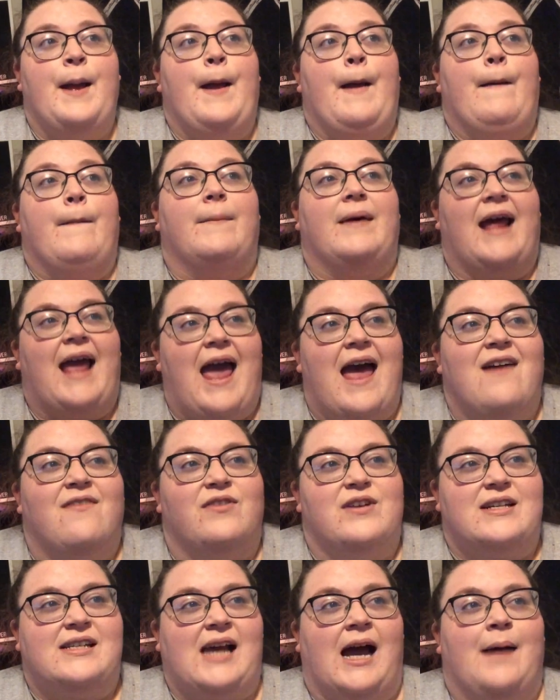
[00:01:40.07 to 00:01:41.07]
But
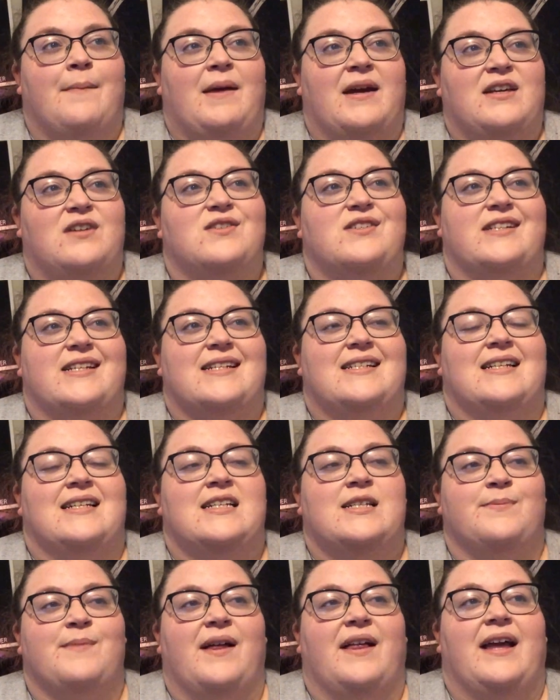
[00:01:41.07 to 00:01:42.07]
every time I use this and
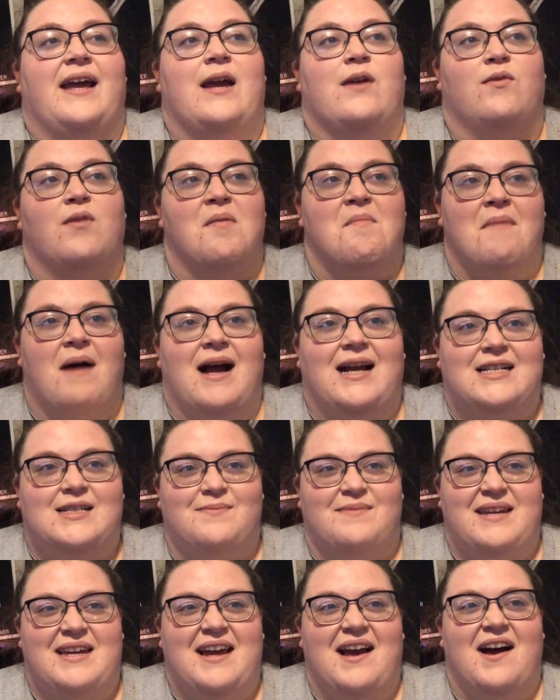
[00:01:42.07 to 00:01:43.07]
smell it, it reminds
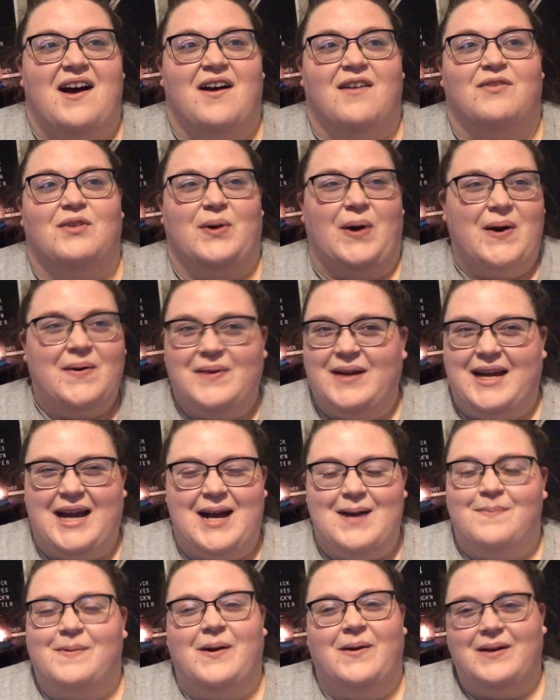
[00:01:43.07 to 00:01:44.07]
me of growing
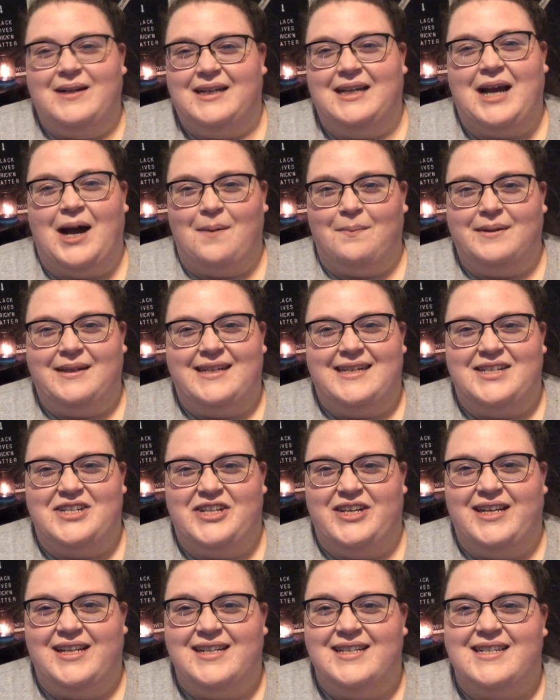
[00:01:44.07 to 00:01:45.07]
up, going to
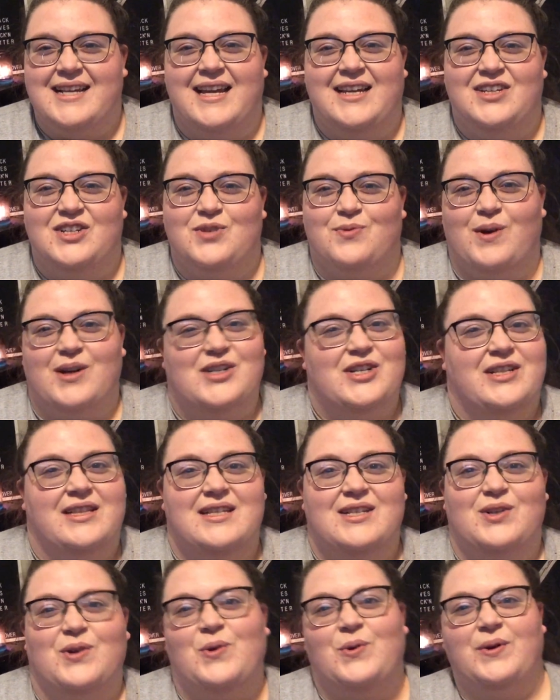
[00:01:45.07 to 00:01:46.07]
competitions, and just watching
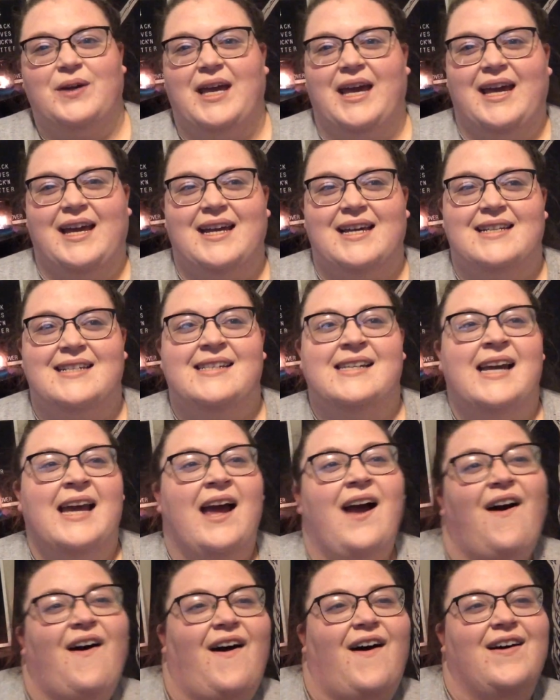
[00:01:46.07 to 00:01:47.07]
these cool kids
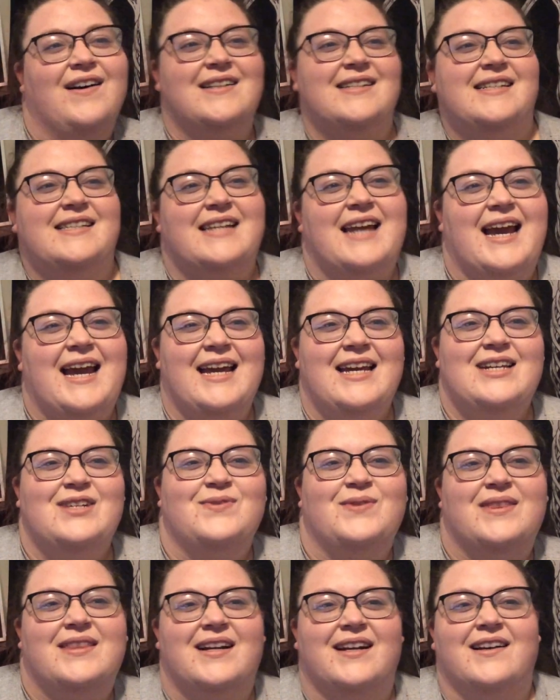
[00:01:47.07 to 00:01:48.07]
on stage
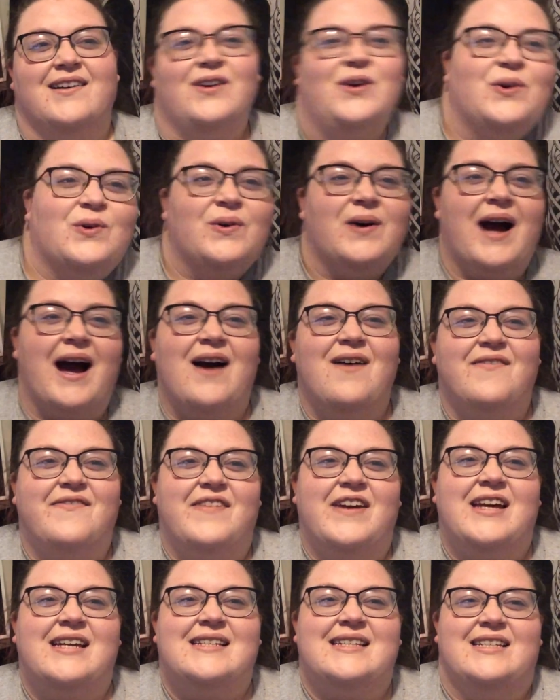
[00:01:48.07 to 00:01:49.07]
with their cool
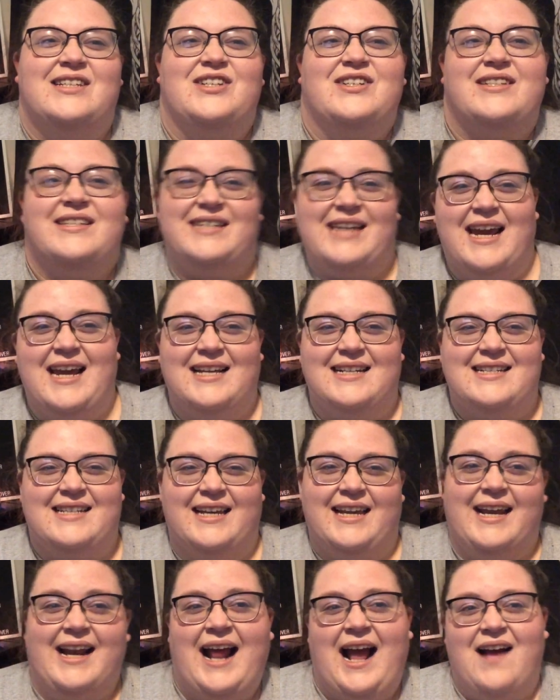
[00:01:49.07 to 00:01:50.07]
outfits and just
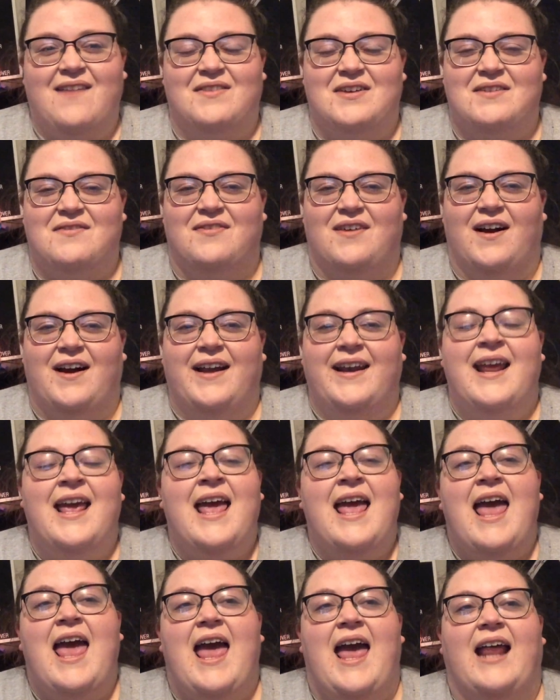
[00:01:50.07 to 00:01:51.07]
dancing and having fun.
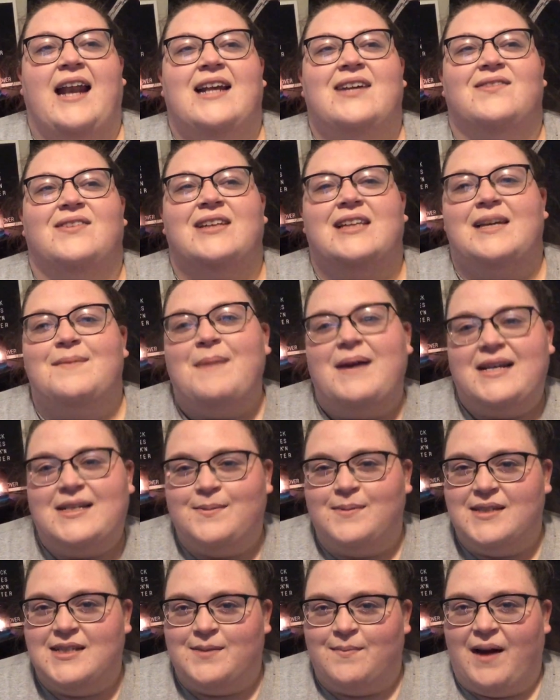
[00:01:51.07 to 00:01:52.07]
And it really makes
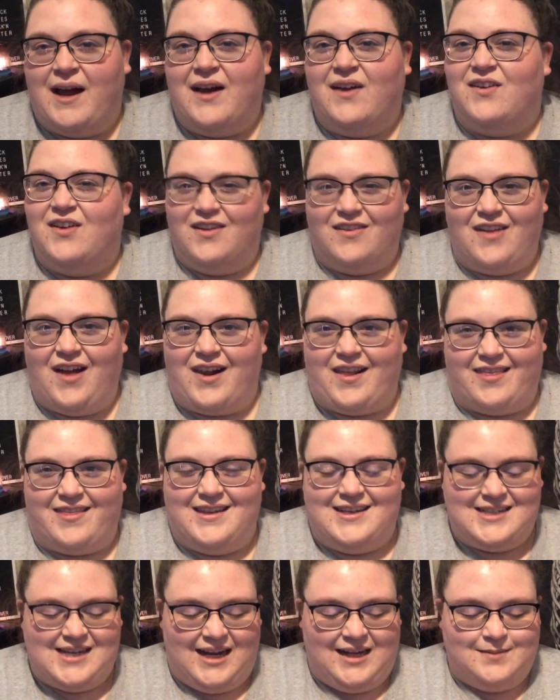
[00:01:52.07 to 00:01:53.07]
me smile a lot of the
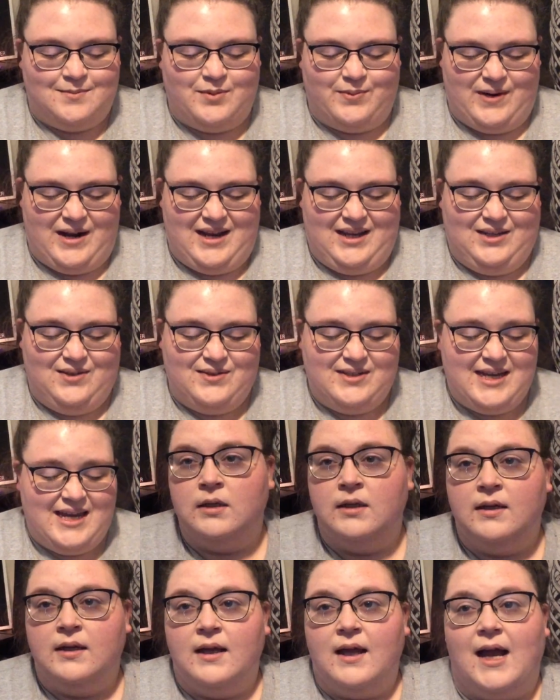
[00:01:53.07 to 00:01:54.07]
times when I use it.
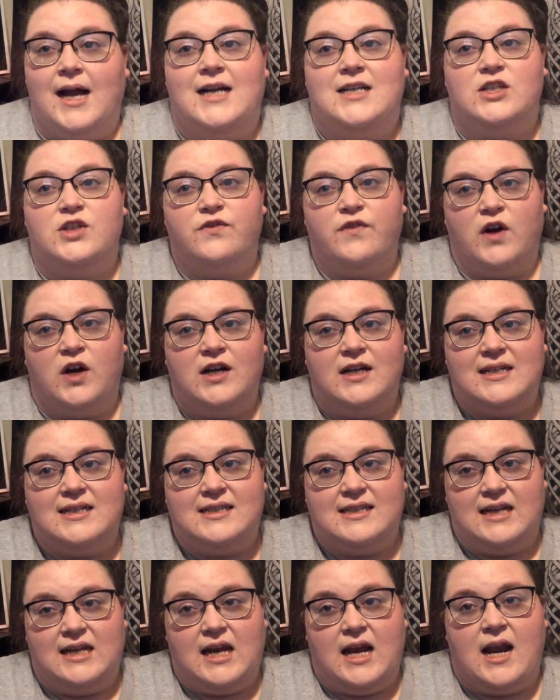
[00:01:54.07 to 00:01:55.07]
As you've already
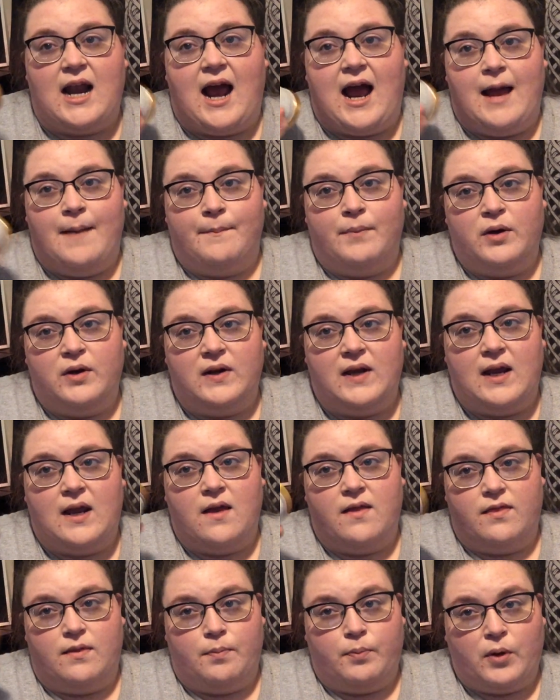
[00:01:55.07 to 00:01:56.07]
seen, I'm putting
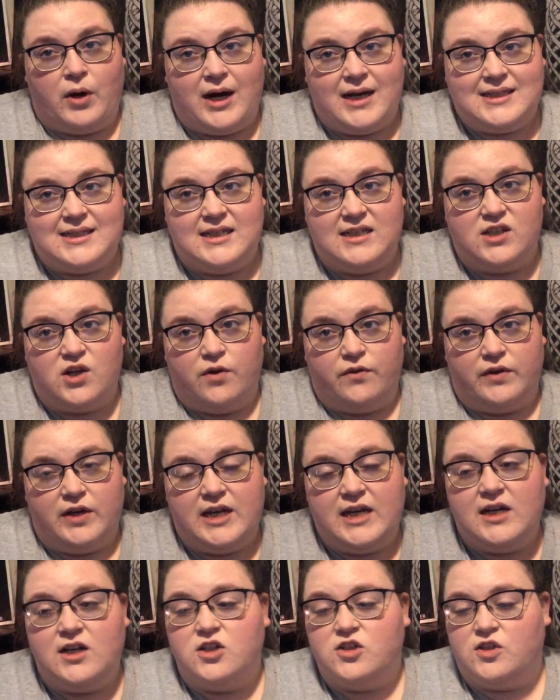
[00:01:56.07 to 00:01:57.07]
the prices over
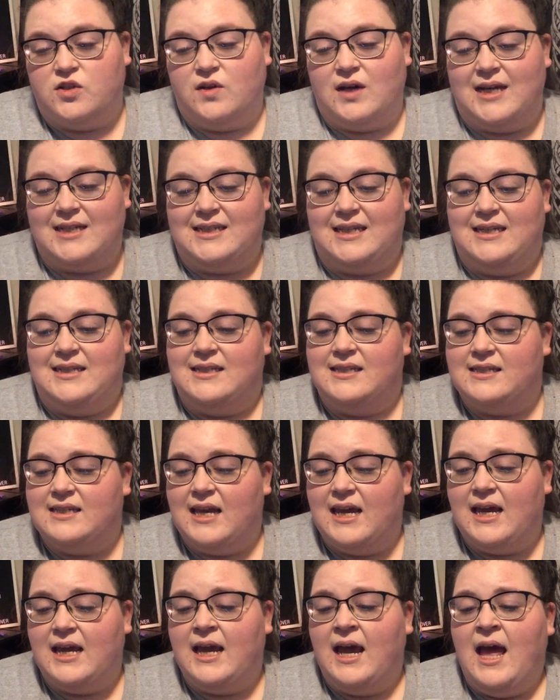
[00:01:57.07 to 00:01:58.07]
here so you guys can
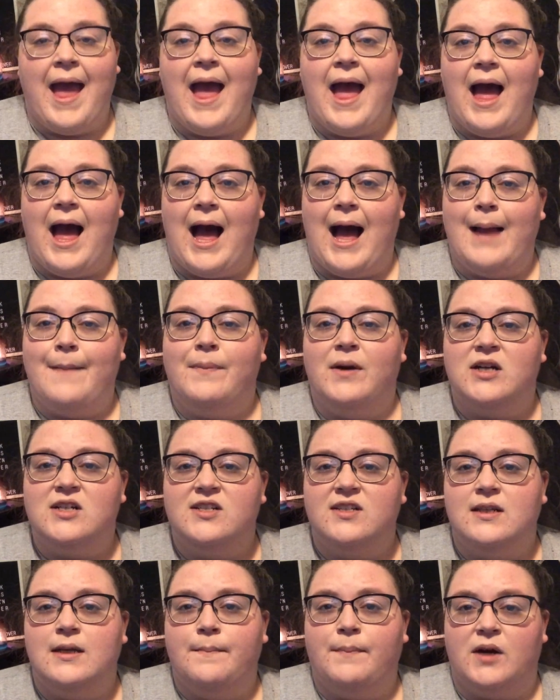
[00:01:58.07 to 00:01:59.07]
see. I
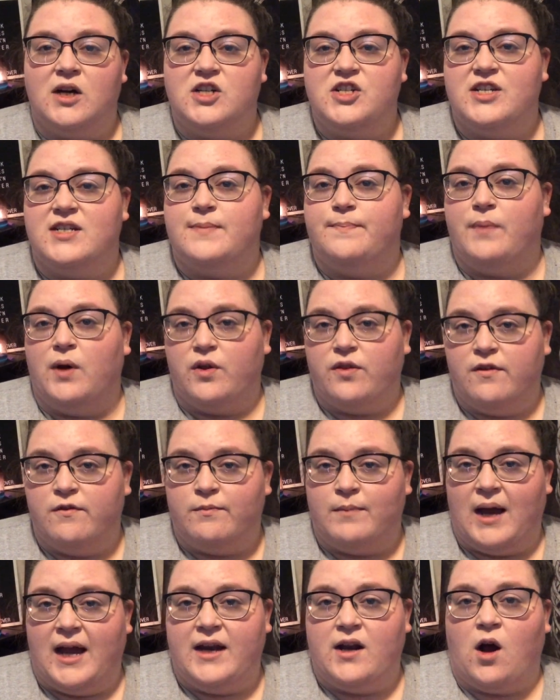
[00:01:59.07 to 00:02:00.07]
personally purchased both of
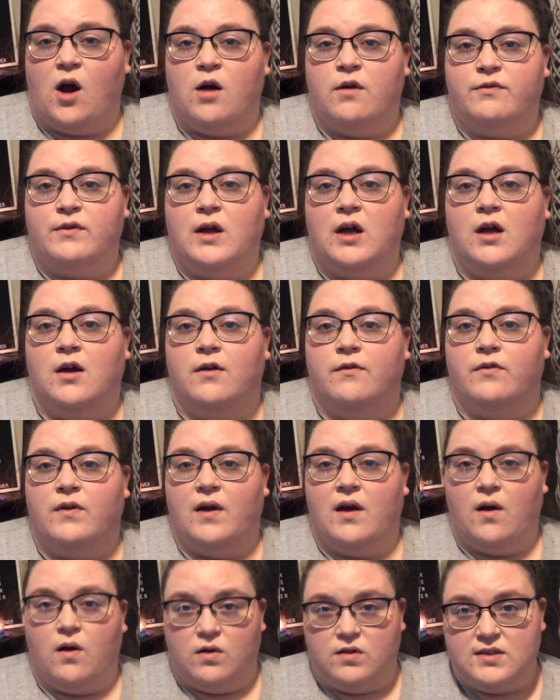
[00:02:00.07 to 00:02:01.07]
mine off of
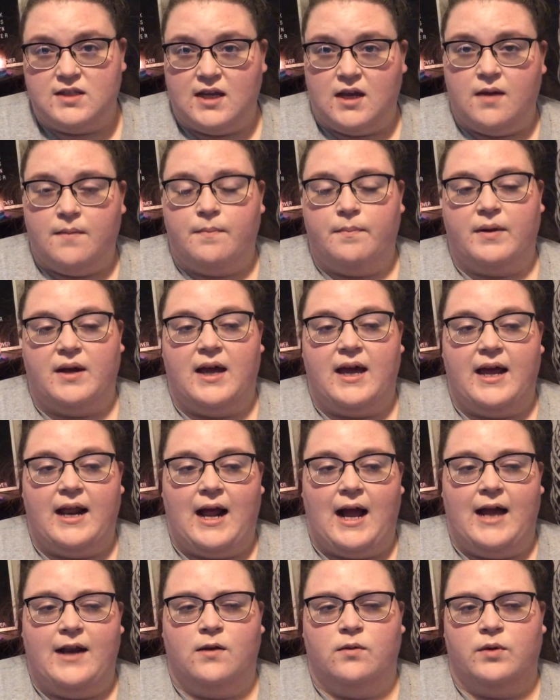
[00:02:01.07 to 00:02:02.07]
Ulta, but
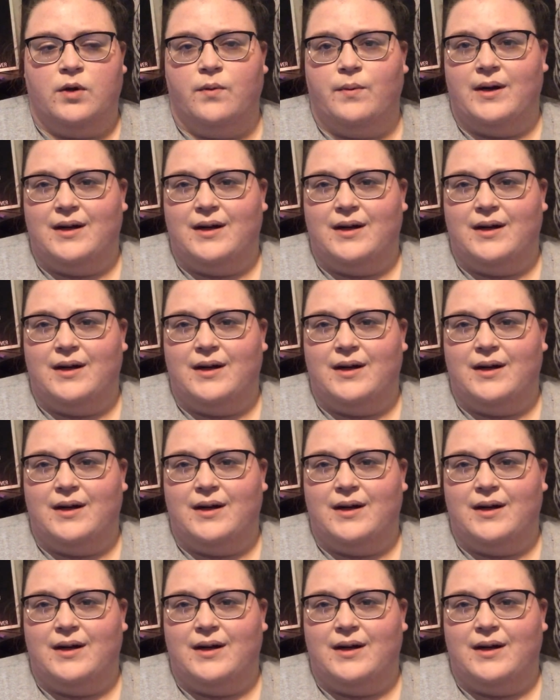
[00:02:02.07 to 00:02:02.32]
I don't know where